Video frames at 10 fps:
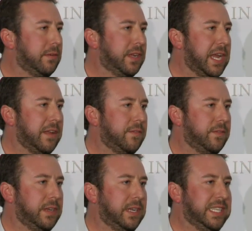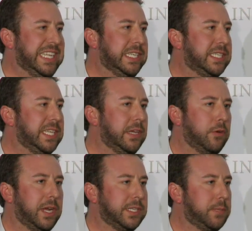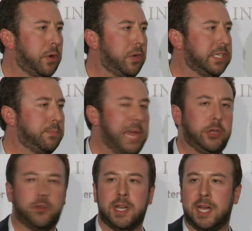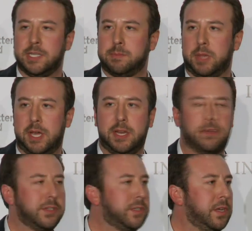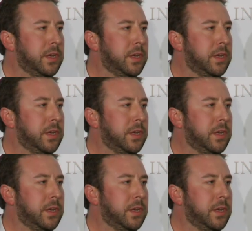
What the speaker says: kind of DC or as the parties patronize millennials.